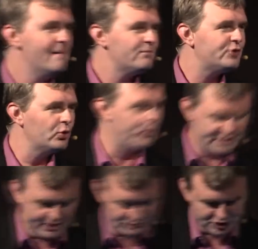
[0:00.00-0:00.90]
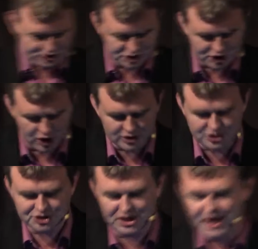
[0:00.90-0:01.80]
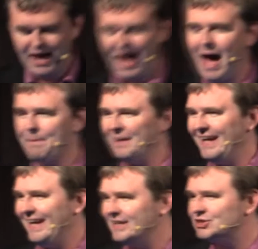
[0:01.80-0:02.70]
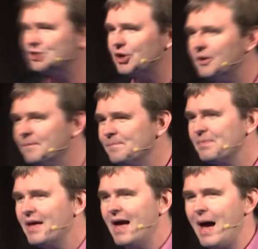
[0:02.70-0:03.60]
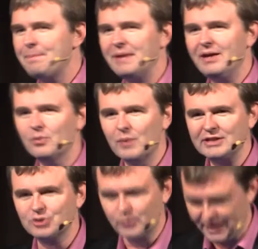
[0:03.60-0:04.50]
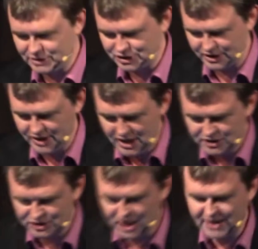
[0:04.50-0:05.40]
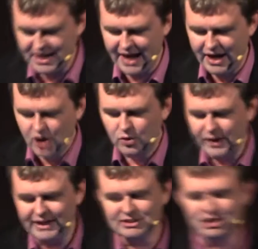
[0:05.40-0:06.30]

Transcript: to Redemption Church. Happy Easter. Happy Resurrection Sunday. Greetings